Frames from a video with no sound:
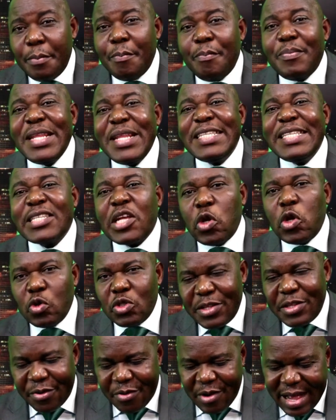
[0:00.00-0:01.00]
please close
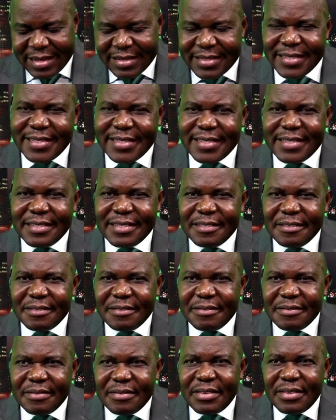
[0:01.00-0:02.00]
the ranks.
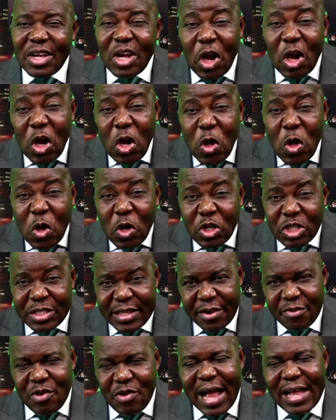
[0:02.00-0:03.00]
Close
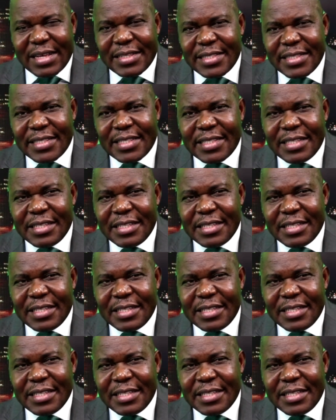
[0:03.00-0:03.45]
the ranks.